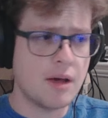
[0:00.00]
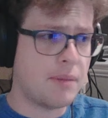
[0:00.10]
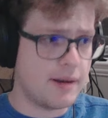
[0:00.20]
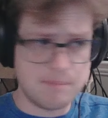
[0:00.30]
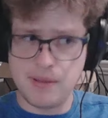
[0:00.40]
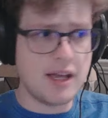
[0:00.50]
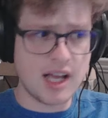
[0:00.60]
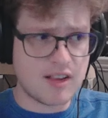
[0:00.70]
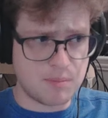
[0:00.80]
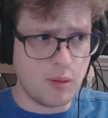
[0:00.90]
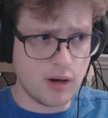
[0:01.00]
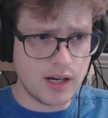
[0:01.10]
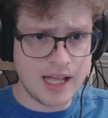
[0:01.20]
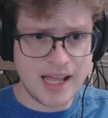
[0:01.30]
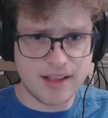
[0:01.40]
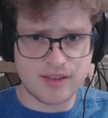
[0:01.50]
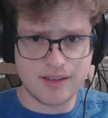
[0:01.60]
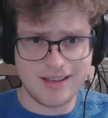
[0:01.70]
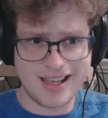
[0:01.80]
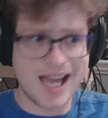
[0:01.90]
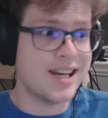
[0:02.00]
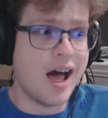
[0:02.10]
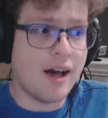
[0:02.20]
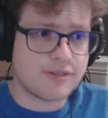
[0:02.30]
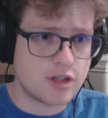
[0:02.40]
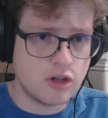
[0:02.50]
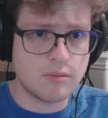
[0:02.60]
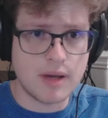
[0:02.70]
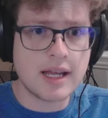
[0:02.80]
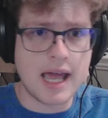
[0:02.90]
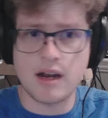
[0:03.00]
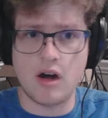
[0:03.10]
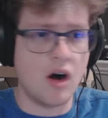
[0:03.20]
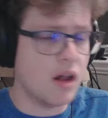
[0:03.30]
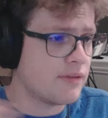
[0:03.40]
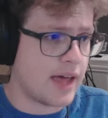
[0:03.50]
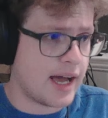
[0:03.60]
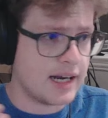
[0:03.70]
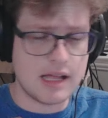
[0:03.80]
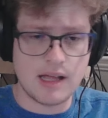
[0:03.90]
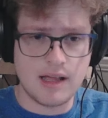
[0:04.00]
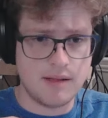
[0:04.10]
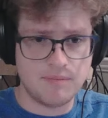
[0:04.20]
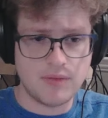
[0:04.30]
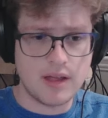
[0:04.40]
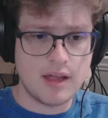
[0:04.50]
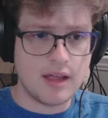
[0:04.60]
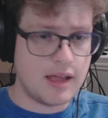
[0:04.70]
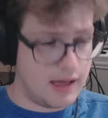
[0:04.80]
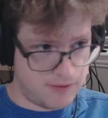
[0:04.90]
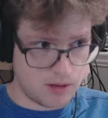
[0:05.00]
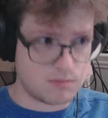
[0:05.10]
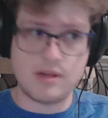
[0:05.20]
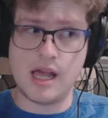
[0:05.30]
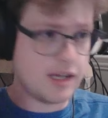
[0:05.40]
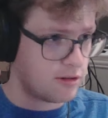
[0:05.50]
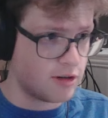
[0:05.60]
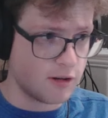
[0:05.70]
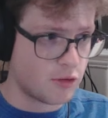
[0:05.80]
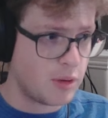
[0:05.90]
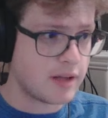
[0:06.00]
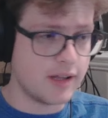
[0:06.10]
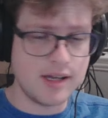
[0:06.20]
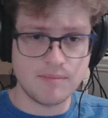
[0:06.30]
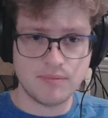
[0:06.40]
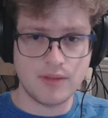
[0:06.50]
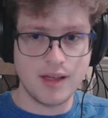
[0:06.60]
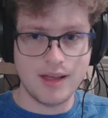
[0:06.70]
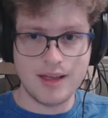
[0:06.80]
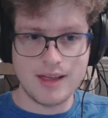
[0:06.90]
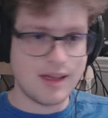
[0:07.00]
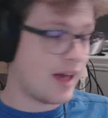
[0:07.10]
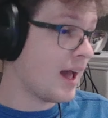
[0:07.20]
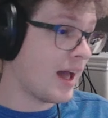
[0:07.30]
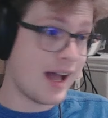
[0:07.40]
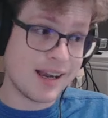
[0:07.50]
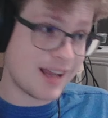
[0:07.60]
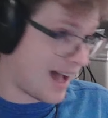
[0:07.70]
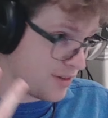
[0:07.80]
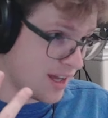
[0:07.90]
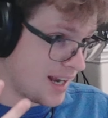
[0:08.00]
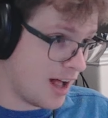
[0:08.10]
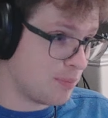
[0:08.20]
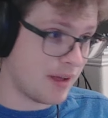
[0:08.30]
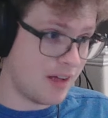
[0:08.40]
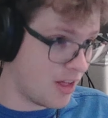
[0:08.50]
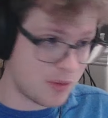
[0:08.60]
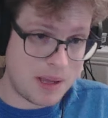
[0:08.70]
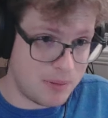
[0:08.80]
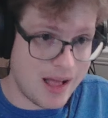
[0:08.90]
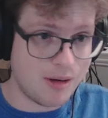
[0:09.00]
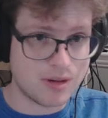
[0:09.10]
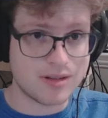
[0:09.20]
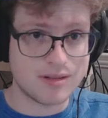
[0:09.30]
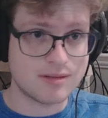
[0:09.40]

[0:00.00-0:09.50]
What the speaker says: But being a support is enough to mitigate all of that if you're taking your turns quickly and having it help other people out.